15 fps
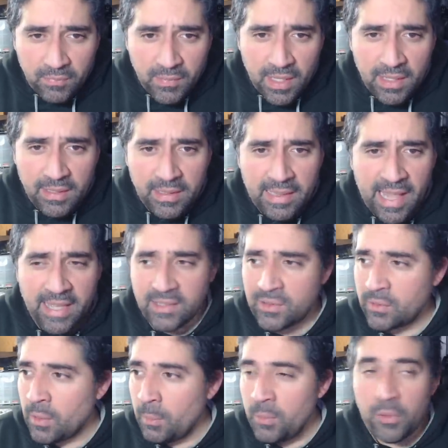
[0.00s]

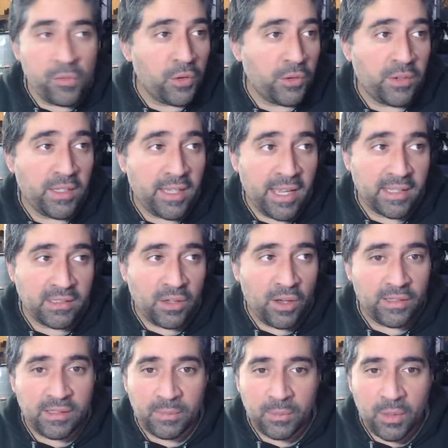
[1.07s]
let's move on to the next
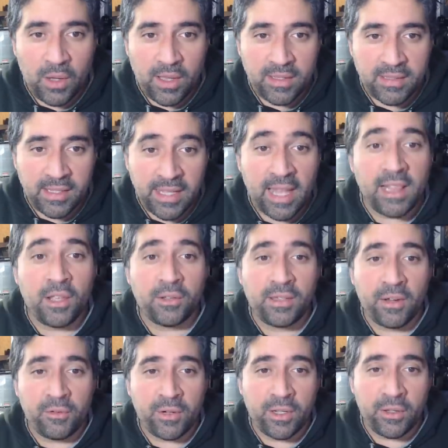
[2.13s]
item, guys, and hello to
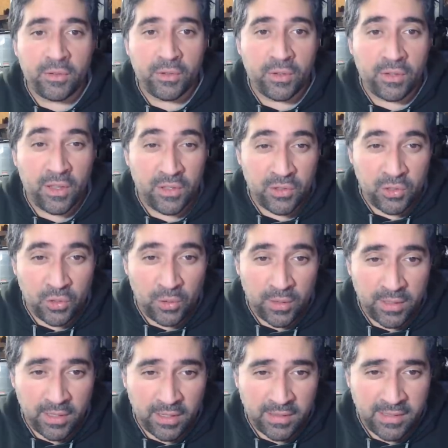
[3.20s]
everyone else that's
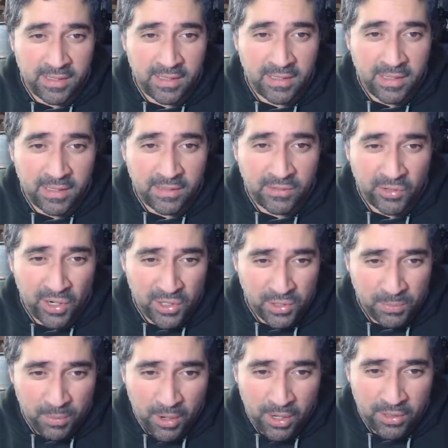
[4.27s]
joined. I can see Treasure
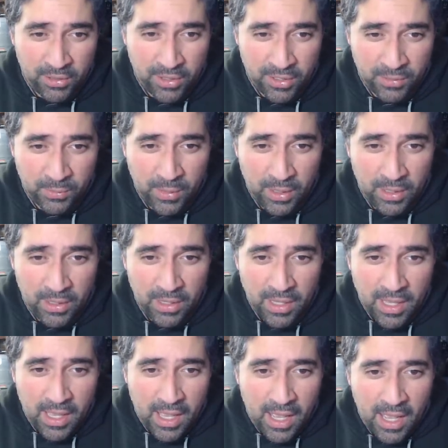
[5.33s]
Pirate as well.
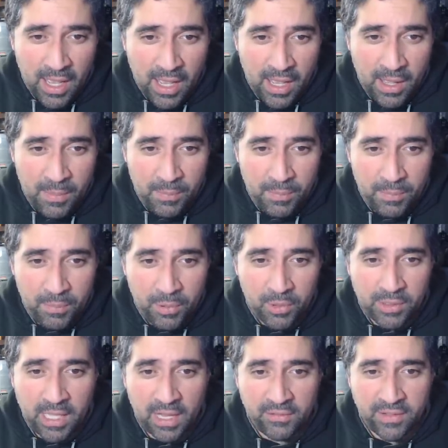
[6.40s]

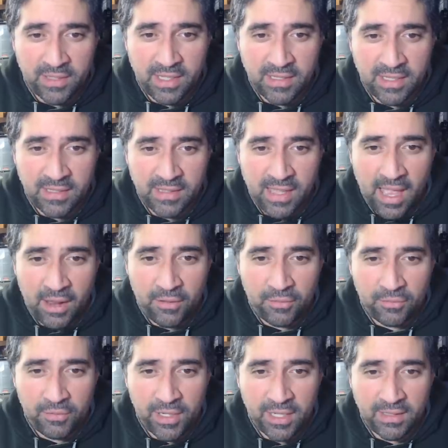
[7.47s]
Paul Calvert says, is that
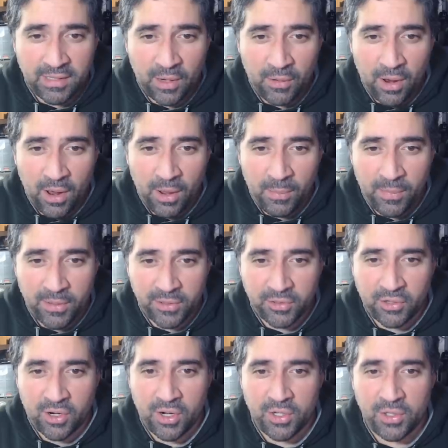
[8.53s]
retail
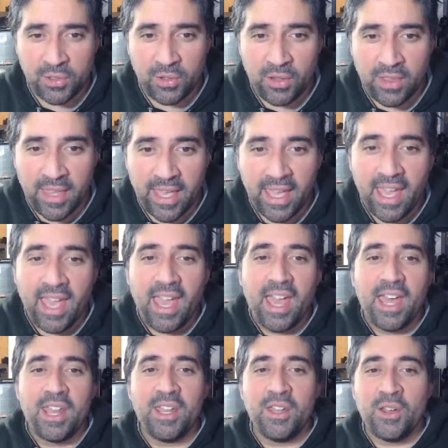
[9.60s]
arbitrage you got there?
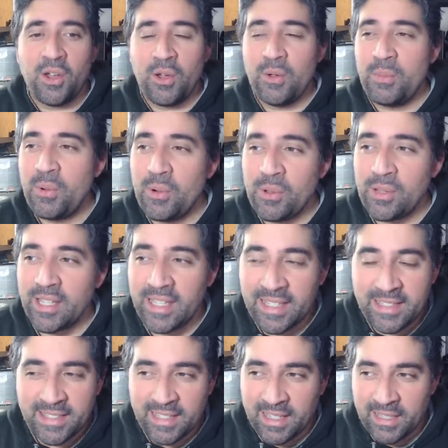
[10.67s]
No, Paul,
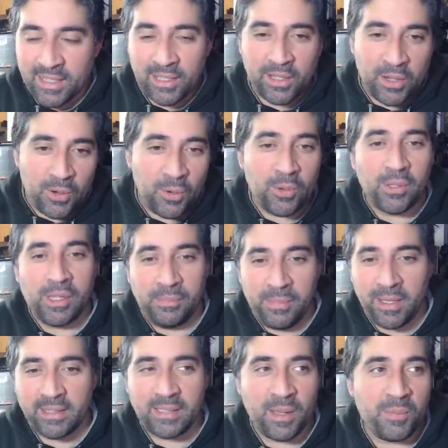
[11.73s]
it's a haul I
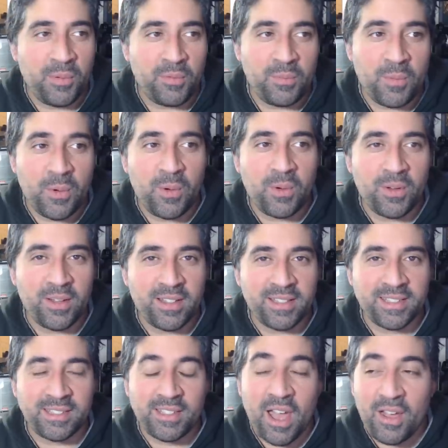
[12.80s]
picked up of more
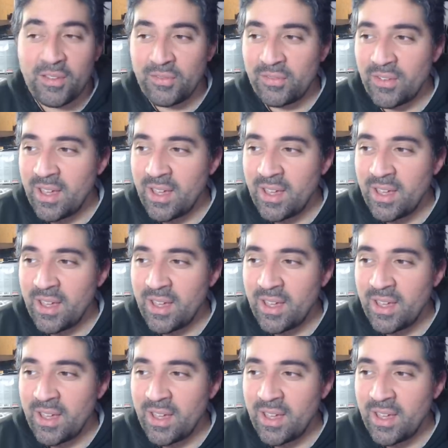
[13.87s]
stuff,